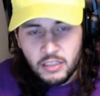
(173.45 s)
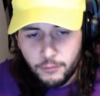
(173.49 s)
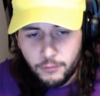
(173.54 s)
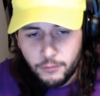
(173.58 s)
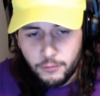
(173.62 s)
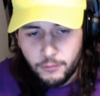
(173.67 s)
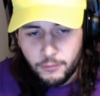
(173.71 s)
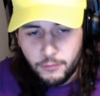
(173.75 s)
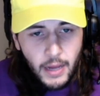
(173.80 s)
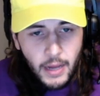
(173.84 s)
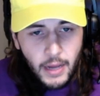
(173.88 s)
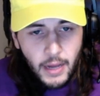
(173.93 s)

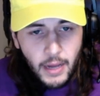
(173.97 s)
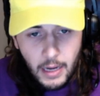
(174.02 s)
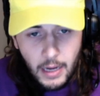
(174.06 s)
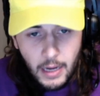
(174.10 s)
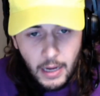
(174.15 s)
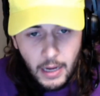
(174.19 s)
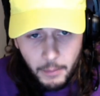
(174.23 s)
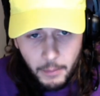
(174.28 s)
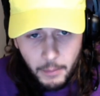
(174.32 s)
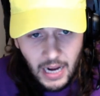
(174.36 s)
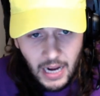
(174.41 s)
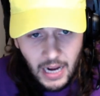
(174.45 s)
fullback,
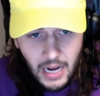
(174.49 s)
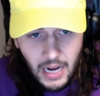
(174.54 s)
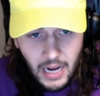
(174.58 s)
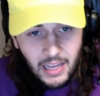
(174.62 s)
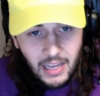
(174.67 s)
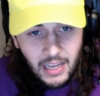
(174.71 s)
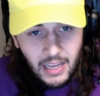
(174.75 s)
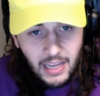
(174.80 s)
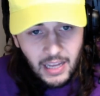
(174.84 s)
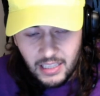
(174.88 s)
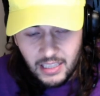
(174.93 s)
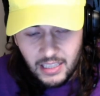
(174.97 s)
but I
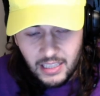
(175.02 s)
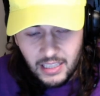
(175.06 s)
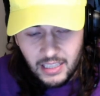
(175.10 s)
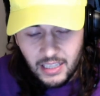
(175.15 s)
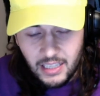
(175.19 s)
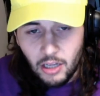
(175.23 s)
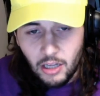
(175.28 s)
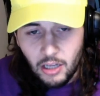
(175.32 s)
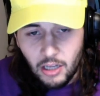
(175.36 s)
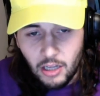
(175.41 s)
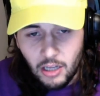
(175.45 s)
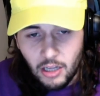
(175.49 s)
like the kid a
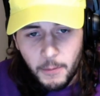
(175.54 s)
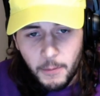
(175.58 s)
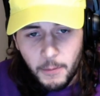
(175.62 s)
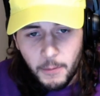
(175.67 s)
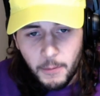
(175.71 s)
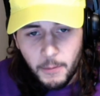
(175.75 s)
lot.